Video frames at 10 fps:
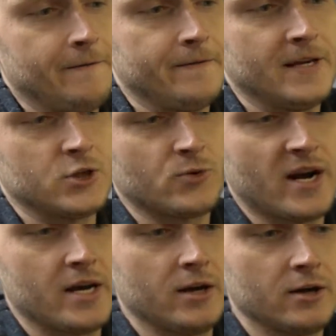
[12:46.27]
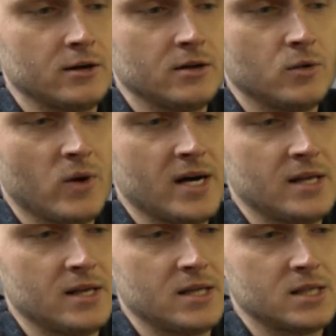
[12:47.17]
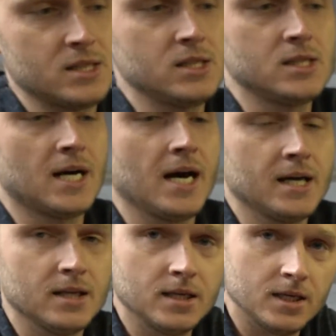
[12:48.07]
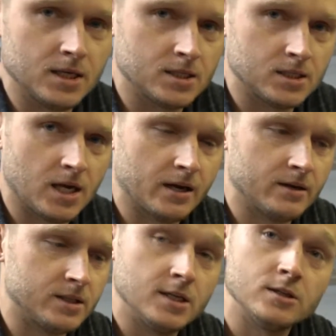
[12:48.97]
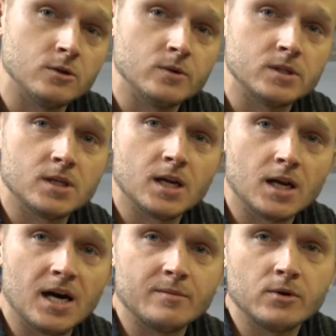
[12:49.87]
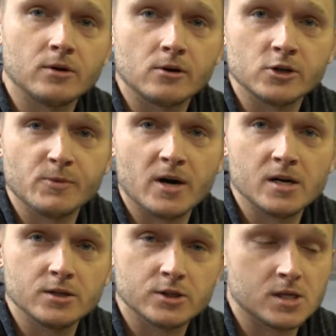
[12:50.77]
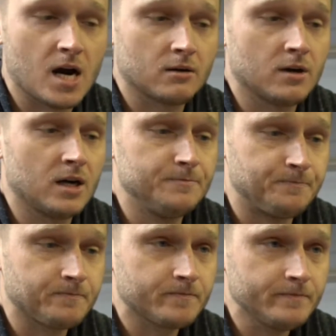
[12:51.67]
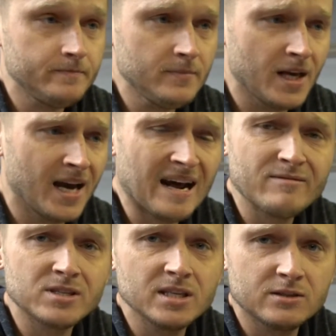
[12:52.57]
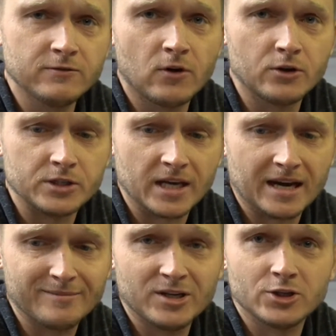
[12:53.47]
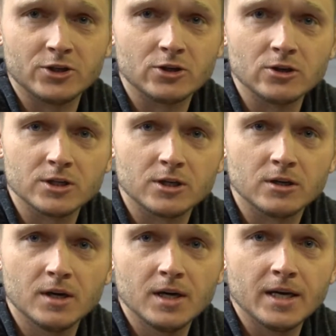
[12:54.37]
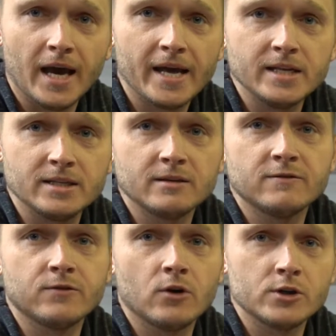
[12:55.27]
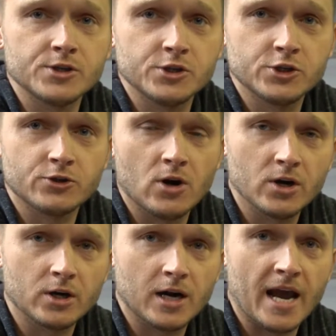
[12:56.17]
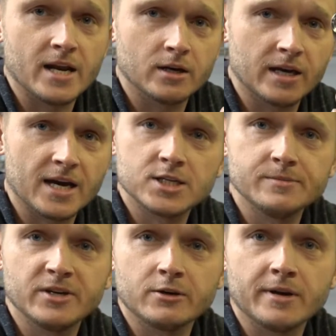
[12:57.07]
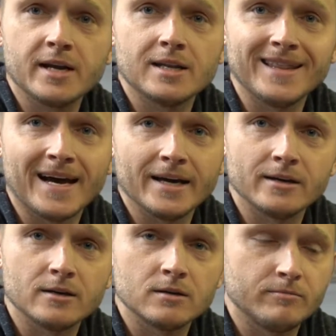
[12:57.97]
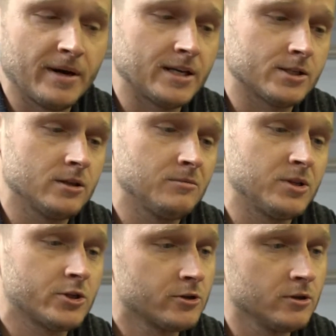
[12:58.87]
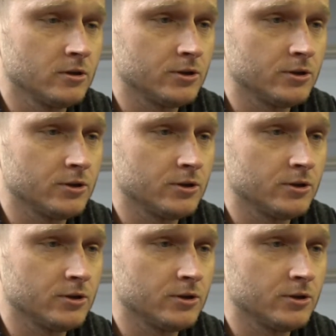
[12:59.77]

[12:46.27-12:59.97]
this right here, the way that this is designed, it's guaranteed to withstand a lot more horsepower than your stock rod. And obviously it's forged. Like I mentioned earlier, anything forged is stronger, and it could actually be created lighter based on the material